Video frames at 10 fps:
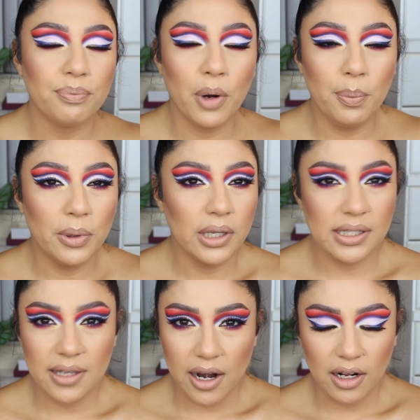Purple
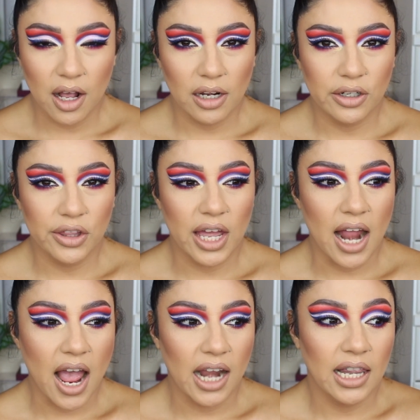is not a color
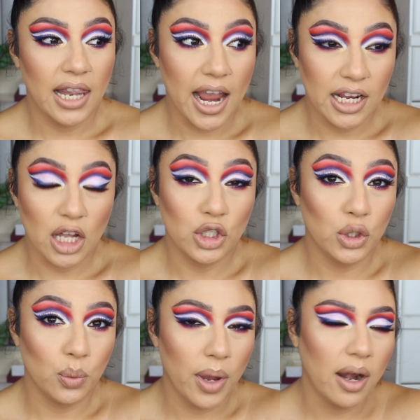that I like
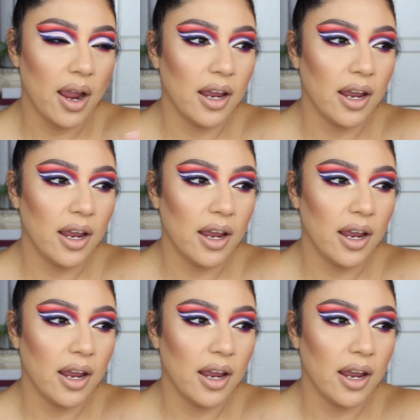to wear.